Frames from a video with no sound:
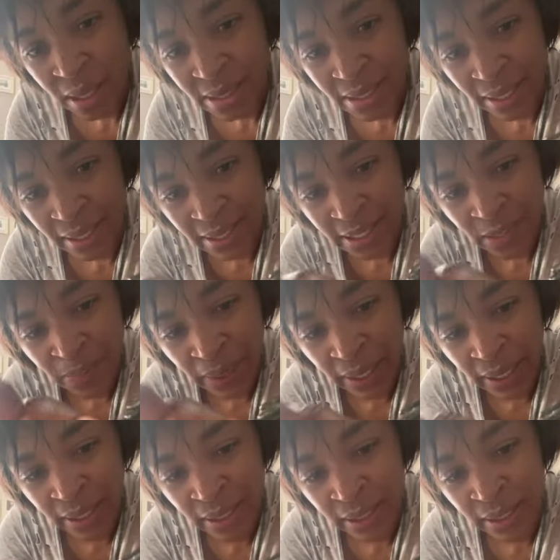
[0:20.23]
See this
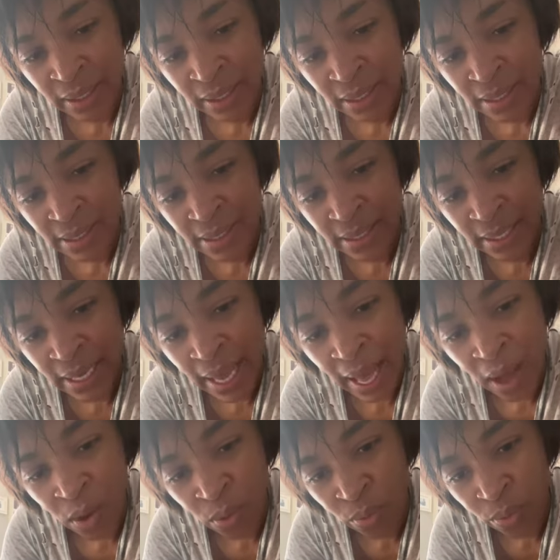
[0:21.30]
pin? See
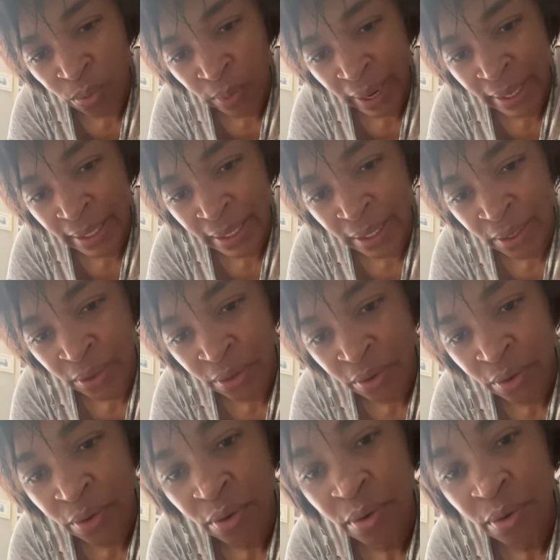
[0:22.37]
how right here?